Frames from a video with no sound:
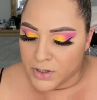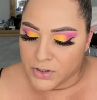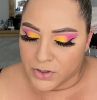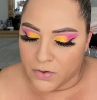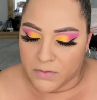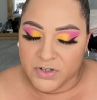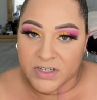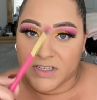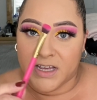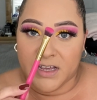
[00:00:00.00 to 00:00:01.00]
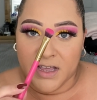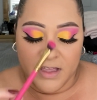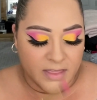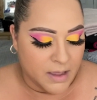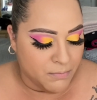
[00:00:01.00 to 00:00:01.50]
So I'm just gonna take
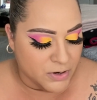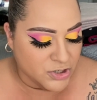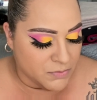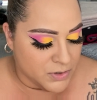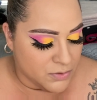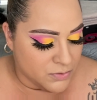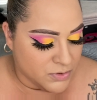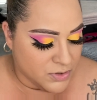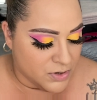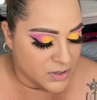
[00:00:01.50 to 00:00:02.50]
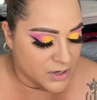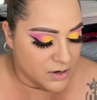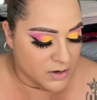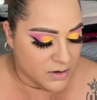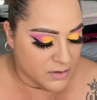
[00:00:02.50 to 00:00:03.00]
that brush that we used
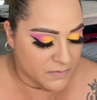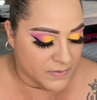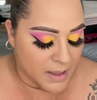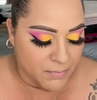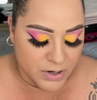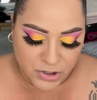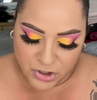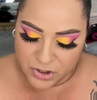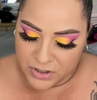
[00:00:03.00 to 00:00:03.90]
earlier, flat brush,